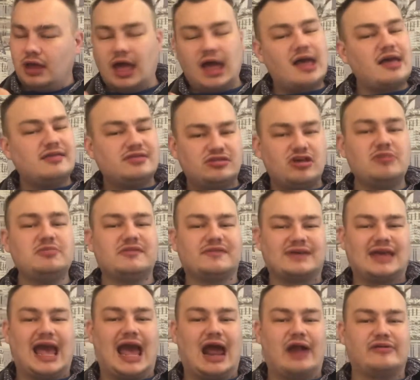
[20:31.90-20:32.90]
in terms of
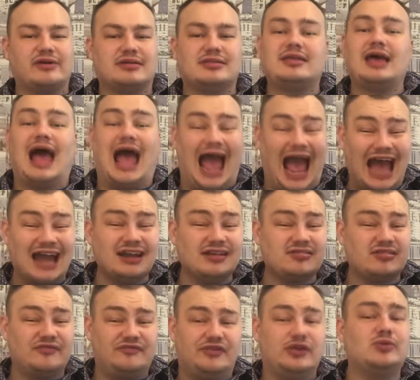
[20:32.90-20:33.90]
character and as a
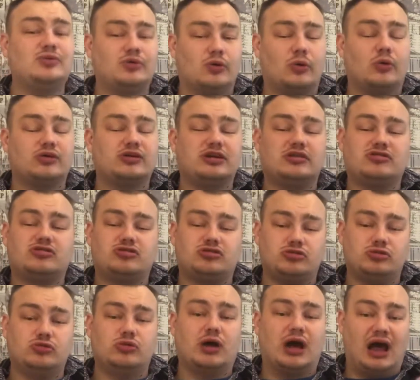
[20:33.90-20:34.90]
viewing audience
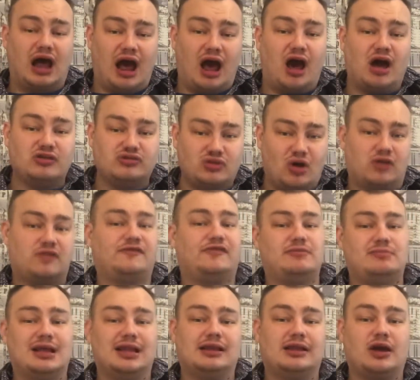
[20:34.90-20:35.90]
who are not
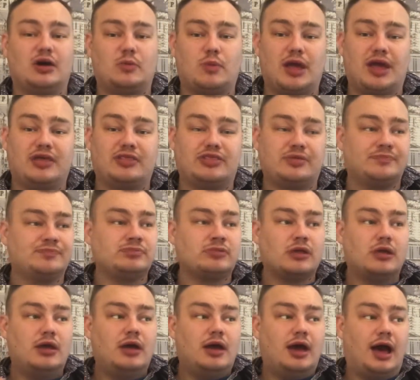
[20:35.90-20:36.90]
familiar with
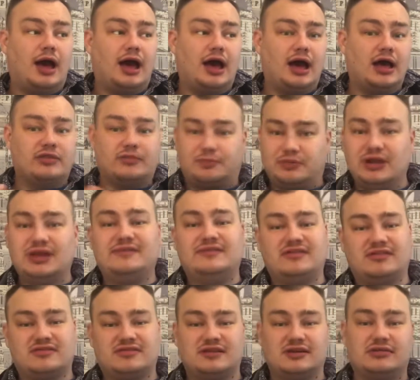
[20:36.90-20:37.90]
the
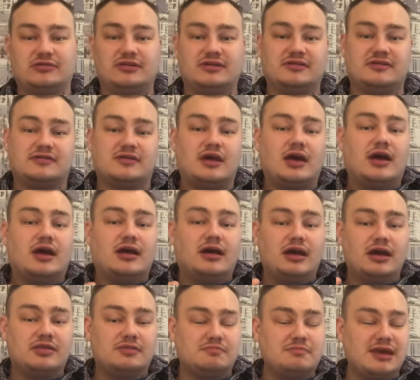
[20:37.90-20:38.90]
previous series,
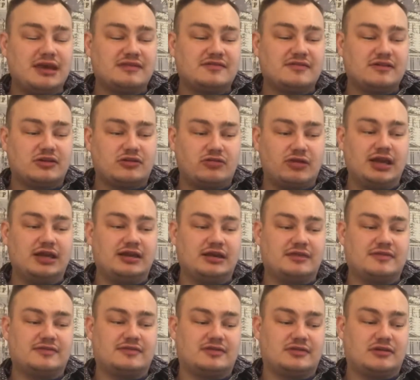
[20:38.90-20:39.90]
it makes it
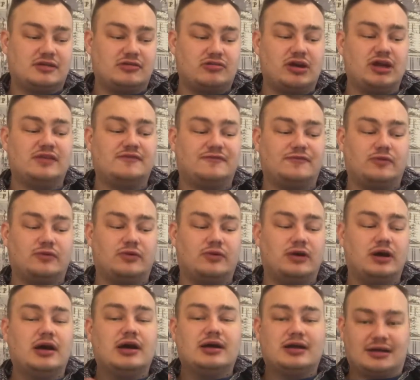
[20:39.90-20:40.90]
great for
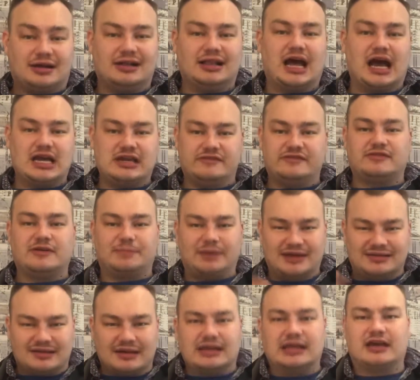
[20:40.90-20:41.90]
Clive to
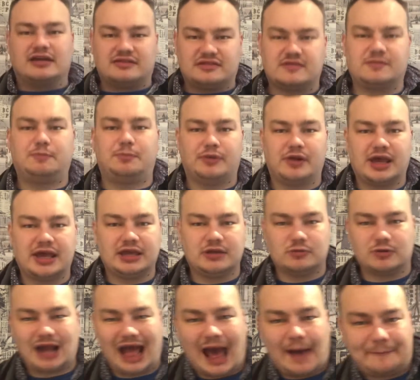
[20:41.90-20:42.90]
basically explain what
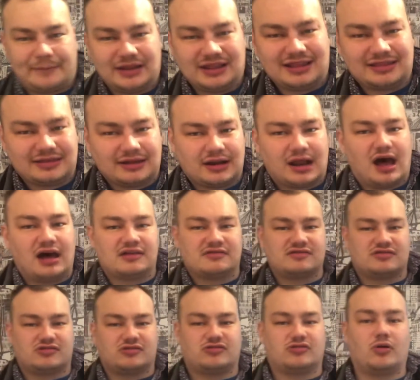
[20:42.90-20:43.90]
happened in the last
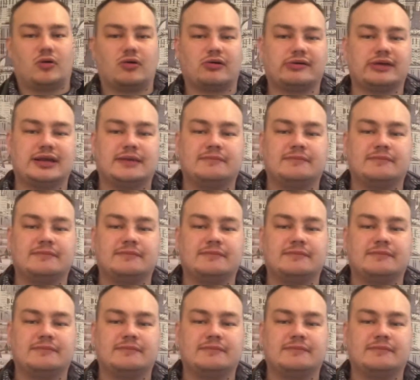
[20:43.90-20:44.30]
story.